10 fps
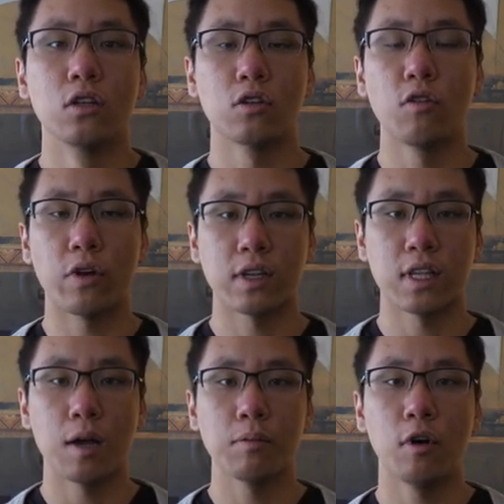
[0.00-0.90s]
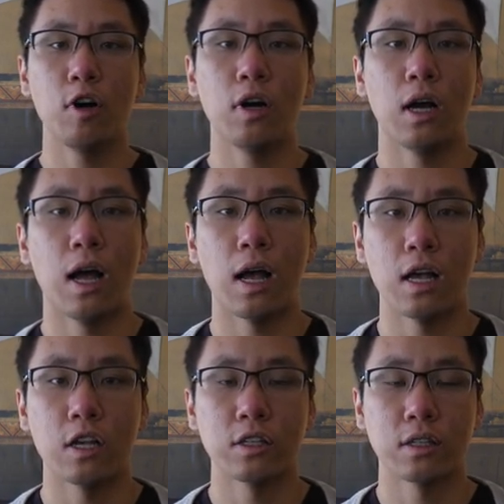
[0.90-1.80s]
So for example,
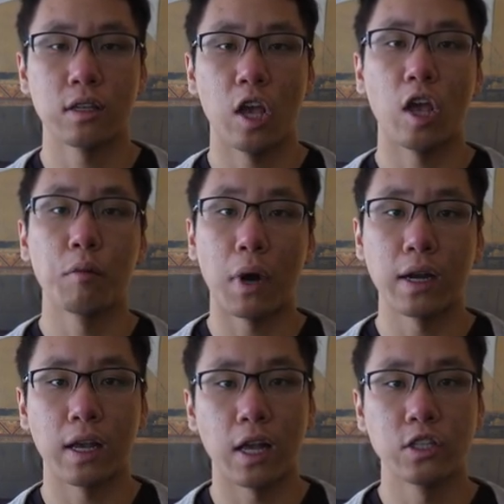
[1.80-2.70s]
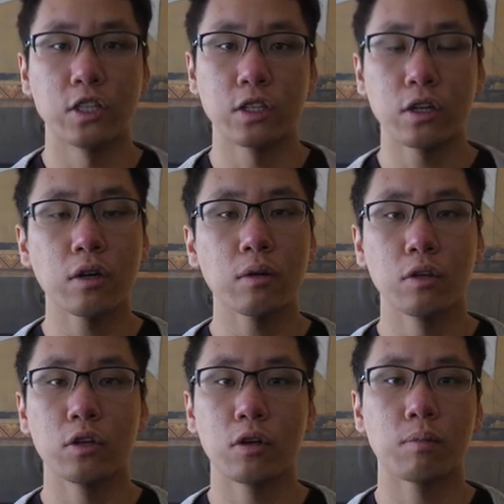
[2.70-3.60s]
as a mining engineer,
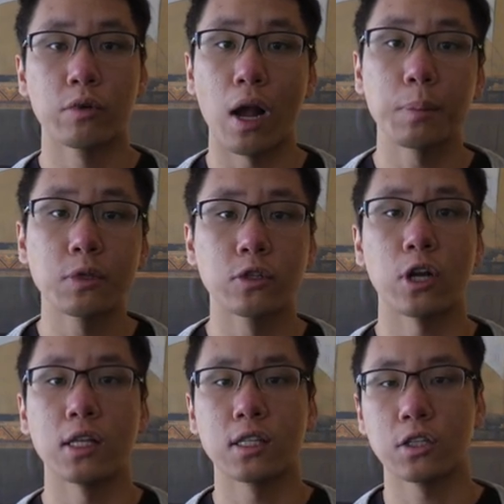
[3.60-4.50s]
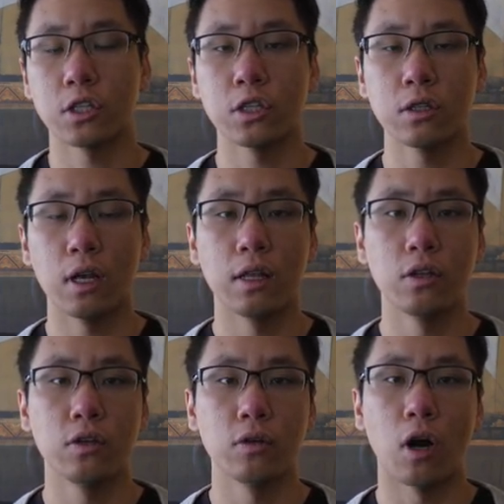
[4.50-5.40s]
you could perhaps transition
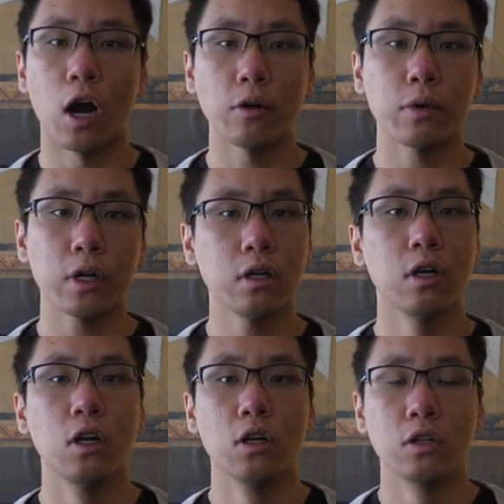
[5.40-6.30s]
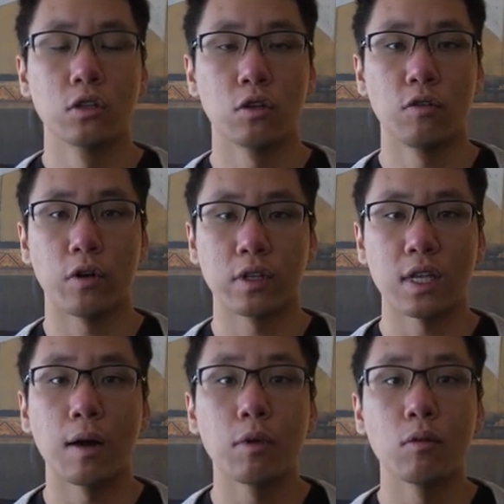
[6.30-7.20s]
into hardware. So for
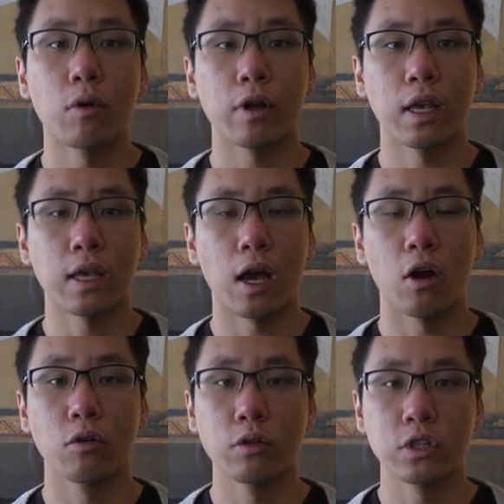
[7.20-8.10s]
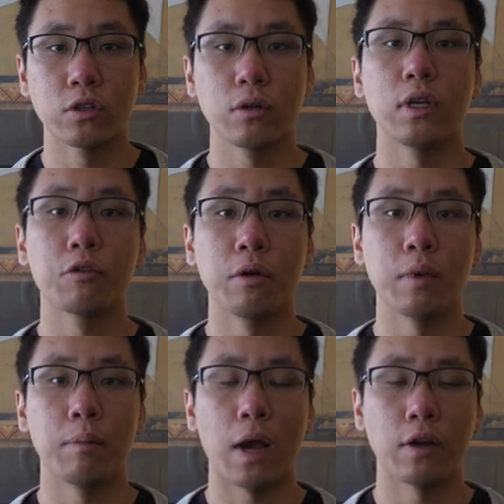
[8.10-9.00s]
example, working at original
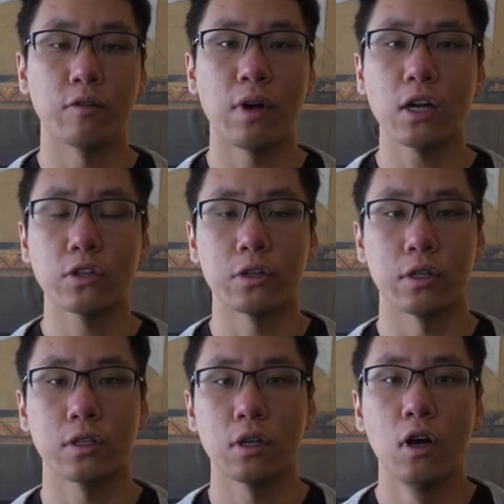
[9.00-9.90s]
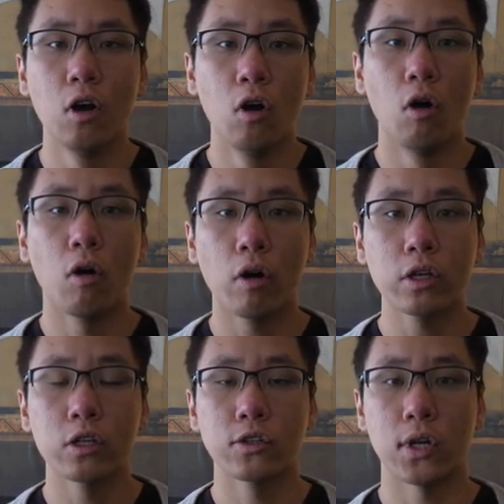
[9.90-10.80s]
equipment manufacturers, or
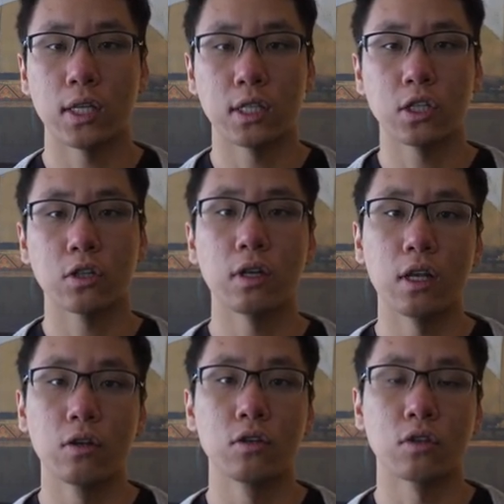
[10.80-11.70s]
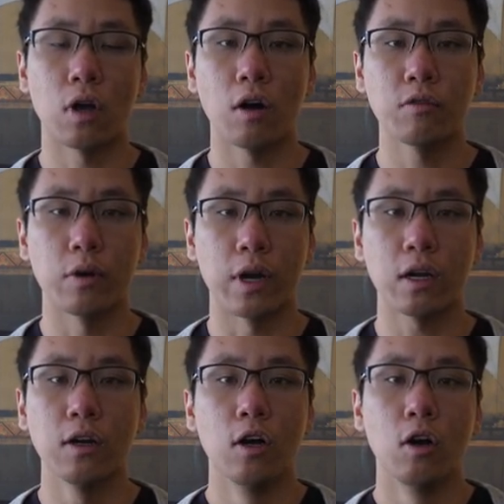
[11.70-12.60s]
you could transition into
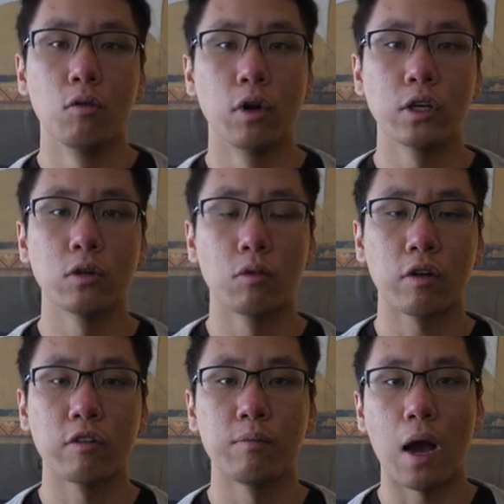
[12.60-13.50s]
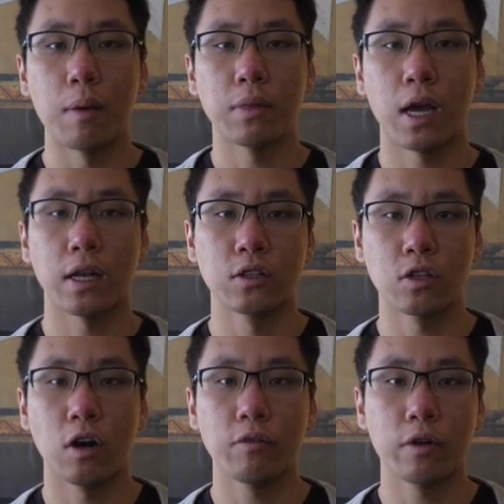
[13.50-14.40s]
software where you work with mine planning
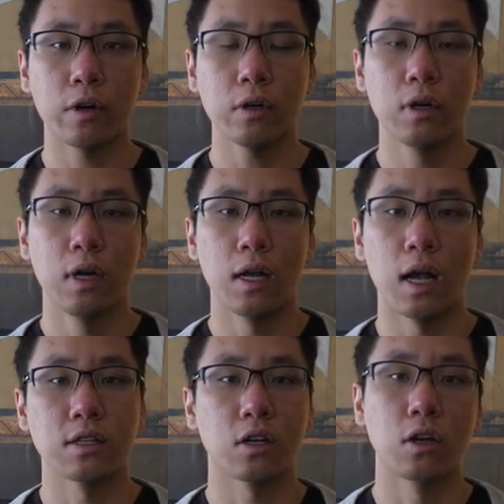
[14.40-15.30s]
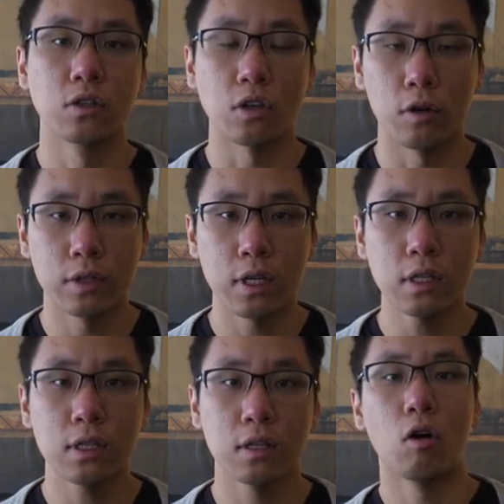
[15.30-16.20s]
software as a
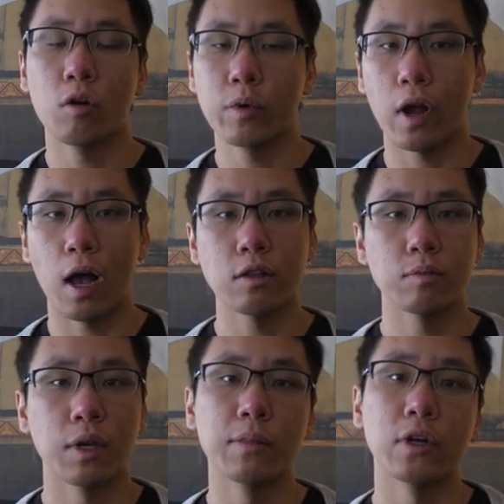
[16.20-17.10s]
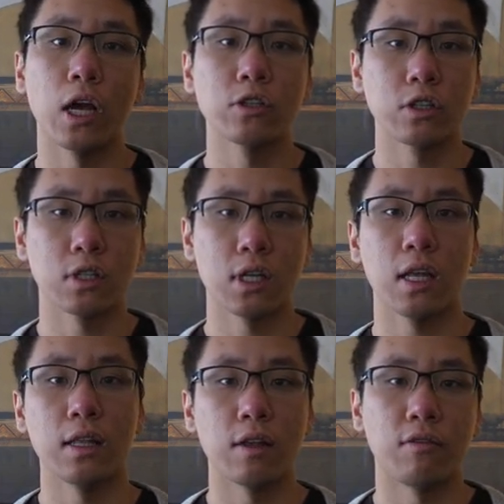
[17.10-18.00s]
consultant, or perhaps maybe you're
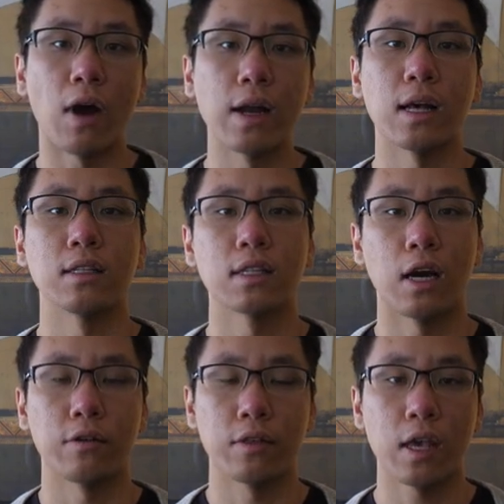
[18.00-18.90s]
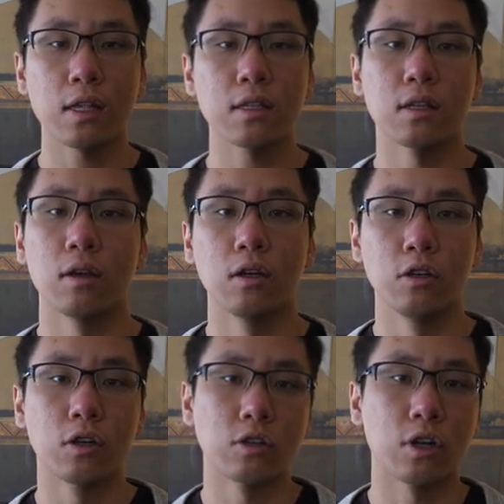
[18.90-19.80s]
interested in the finance side of things.
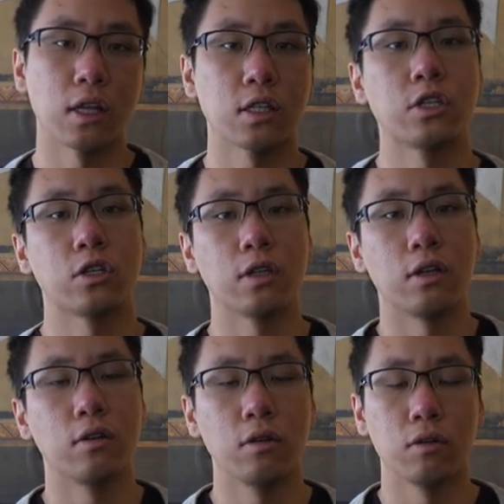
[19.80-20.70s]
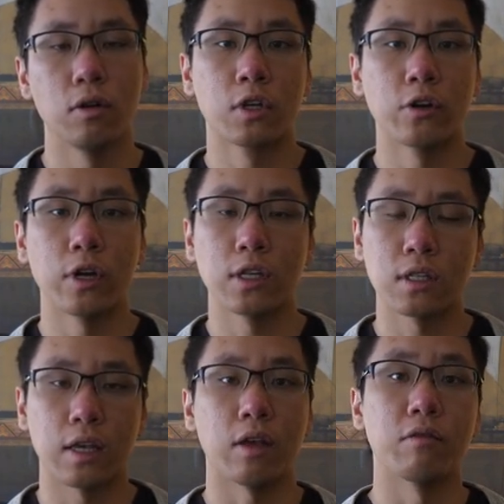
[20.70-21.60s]
You can transition into
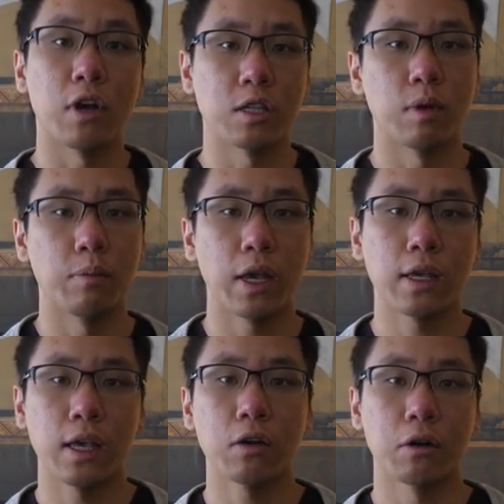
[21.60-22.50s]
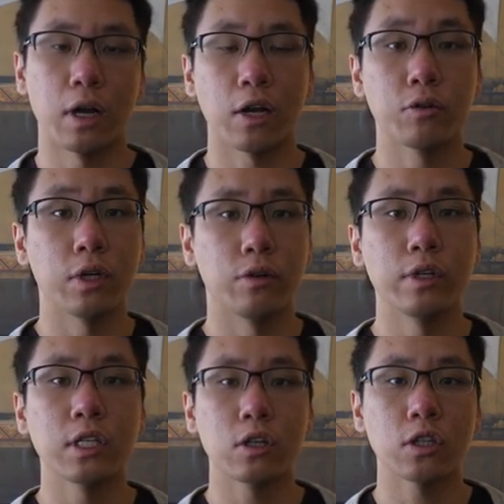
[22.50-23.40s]
careers like investment banking or equity
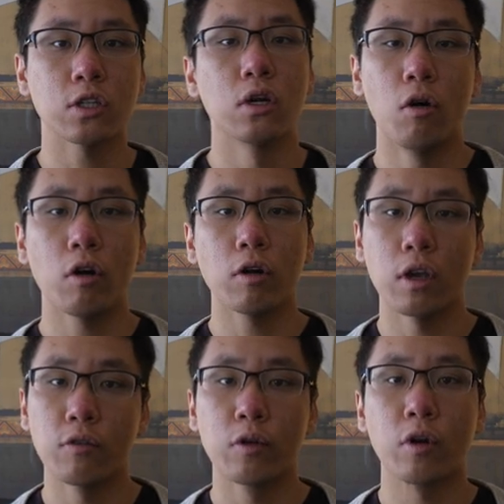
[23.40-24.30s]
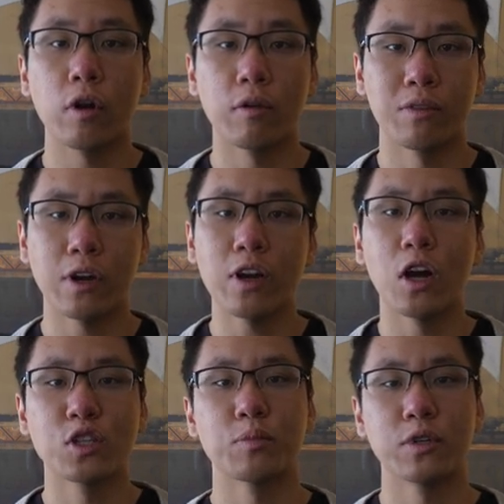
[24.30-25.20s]
research. Or if you're very
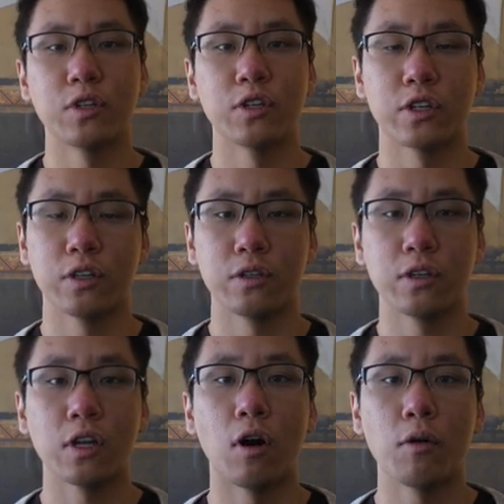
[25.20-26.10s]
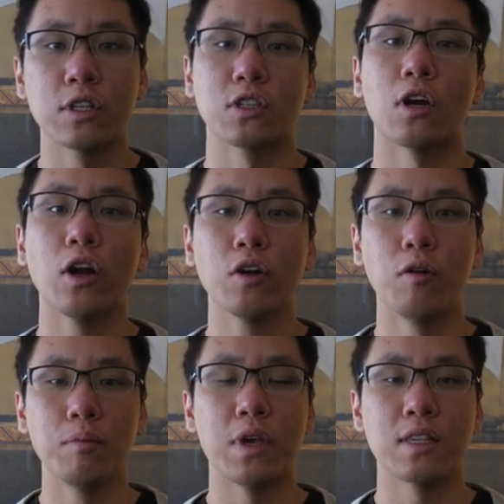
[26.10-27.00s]
entrepreneurial, you can always start your
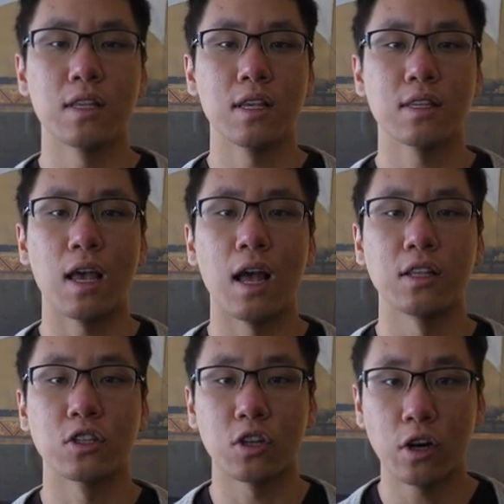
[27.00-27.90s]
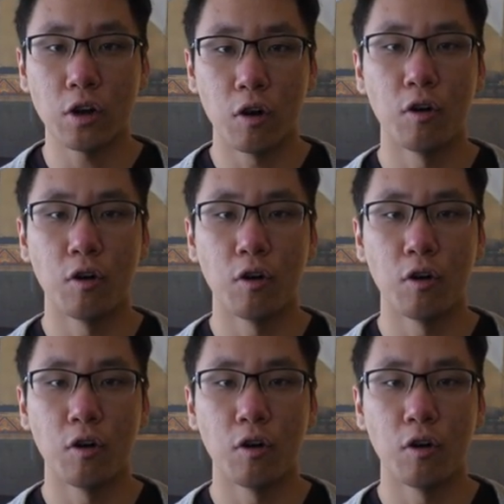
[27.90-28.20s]
own business and start your